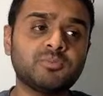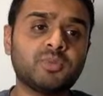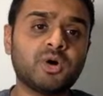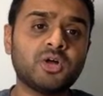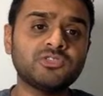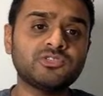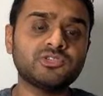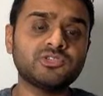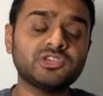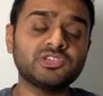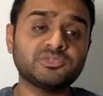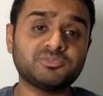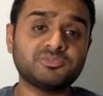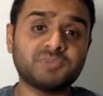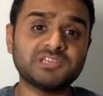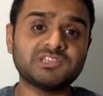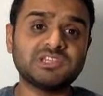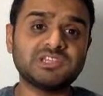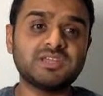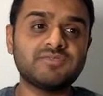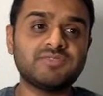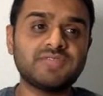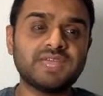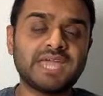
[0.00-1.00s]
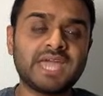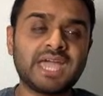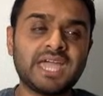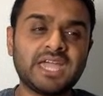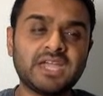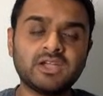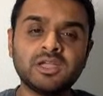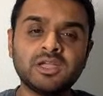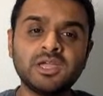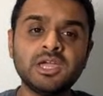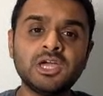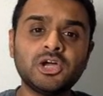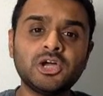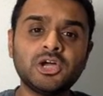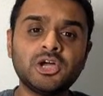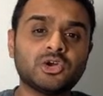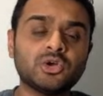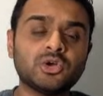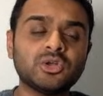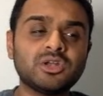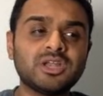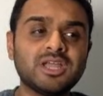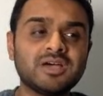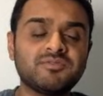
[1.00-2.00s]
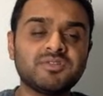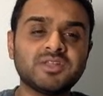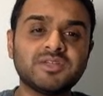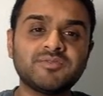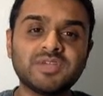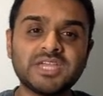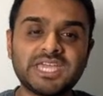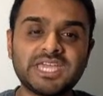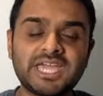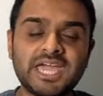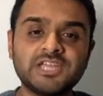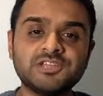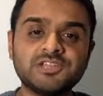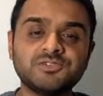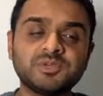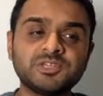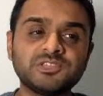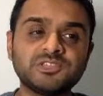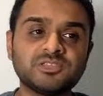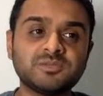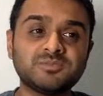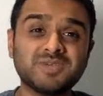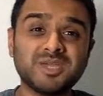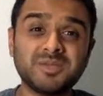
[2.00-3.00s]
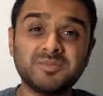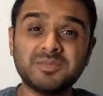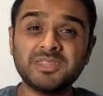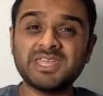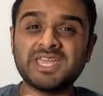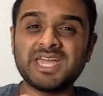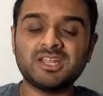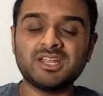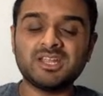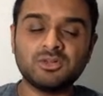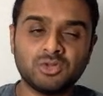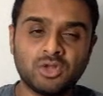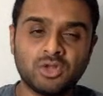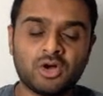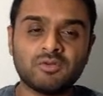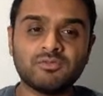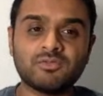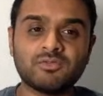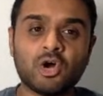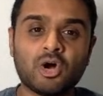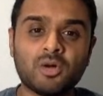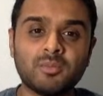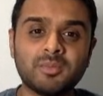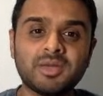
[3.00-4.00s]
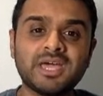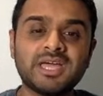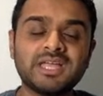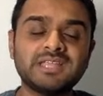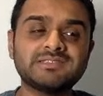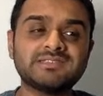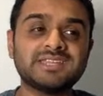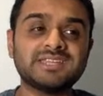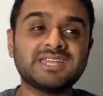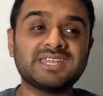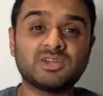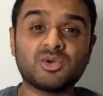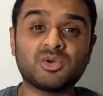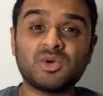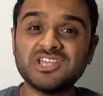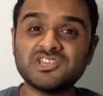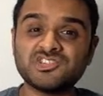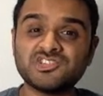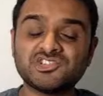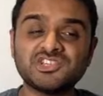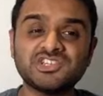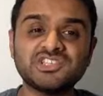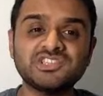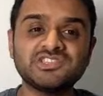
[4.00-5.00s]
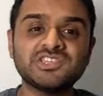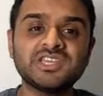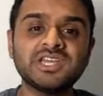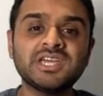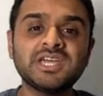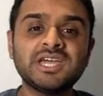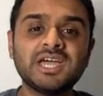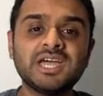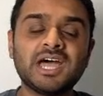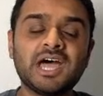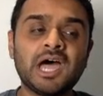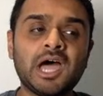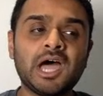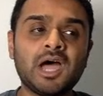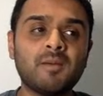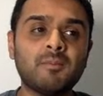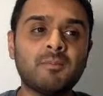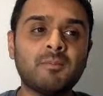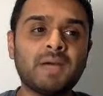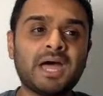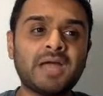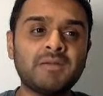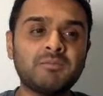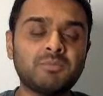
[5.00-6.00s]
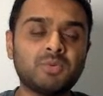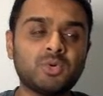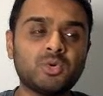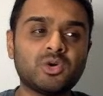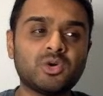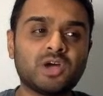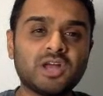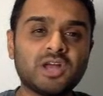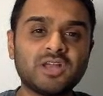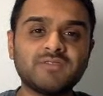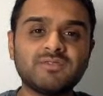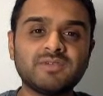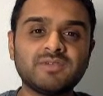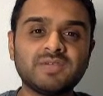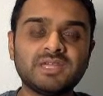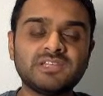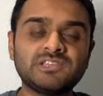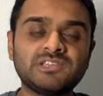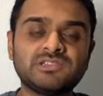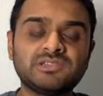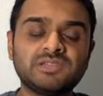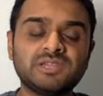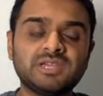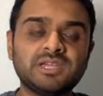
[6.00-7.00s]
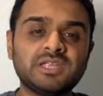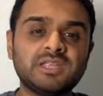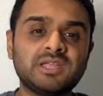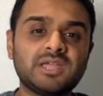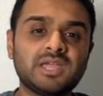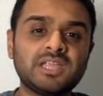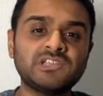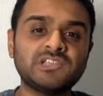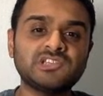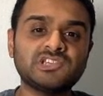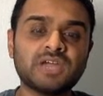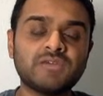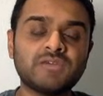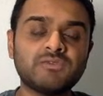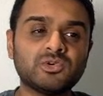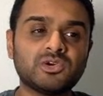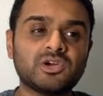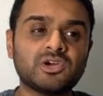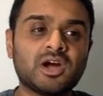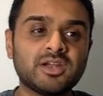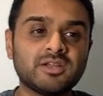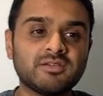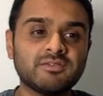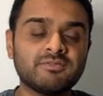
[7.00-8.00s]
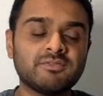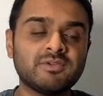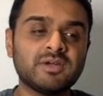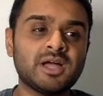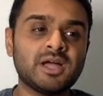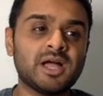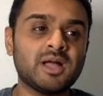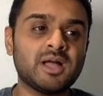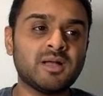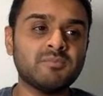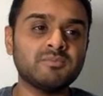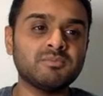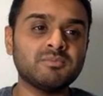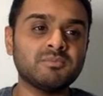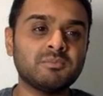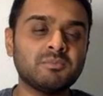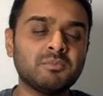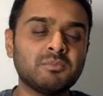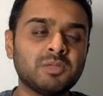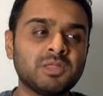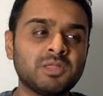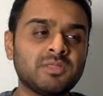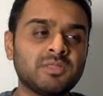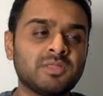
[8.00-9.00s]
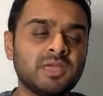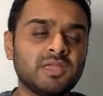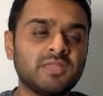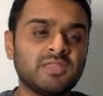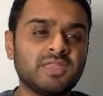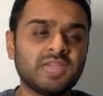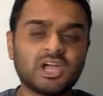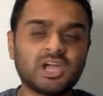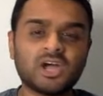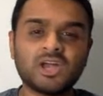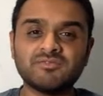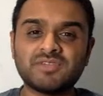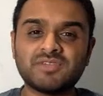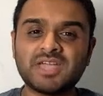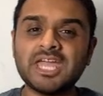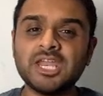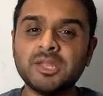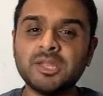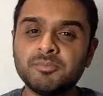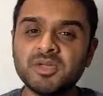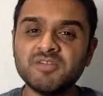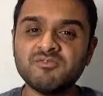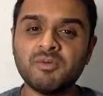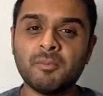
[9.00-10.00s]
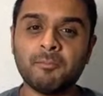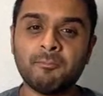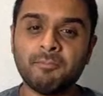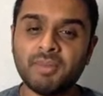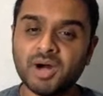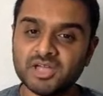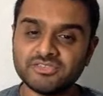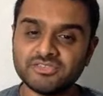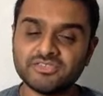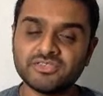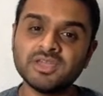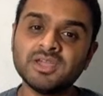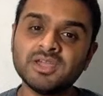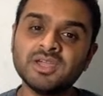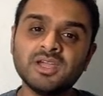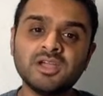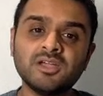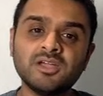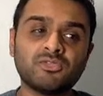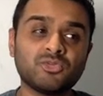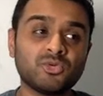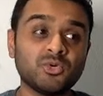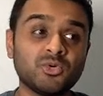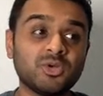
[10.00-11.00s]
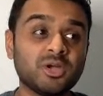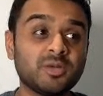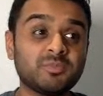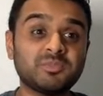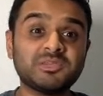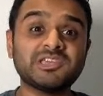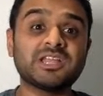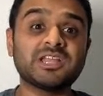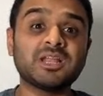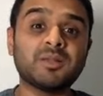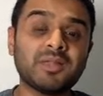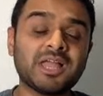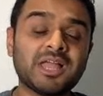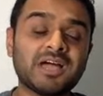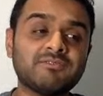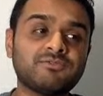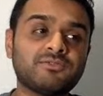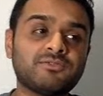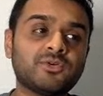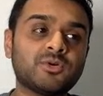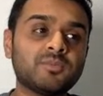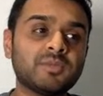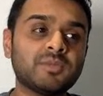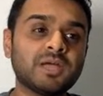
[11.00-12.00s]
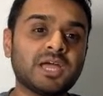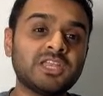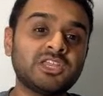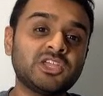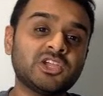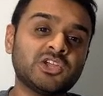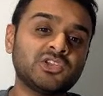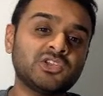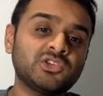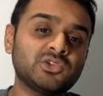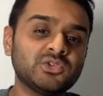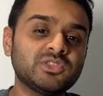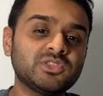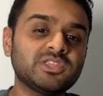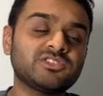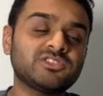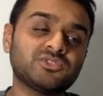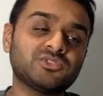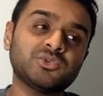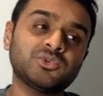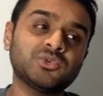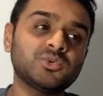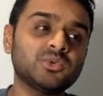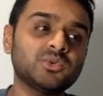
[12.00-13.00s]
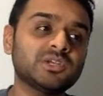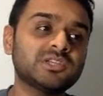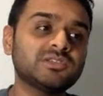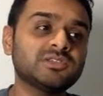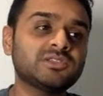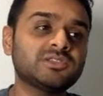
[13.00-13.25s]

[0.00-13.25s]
onto, especially if they're getting a good level of engagement. So maybe they're getting a lot of comments and questions, and more kind of in general, kind of they're kind of getting a bit of a buzz through a particular platform. And you can do this through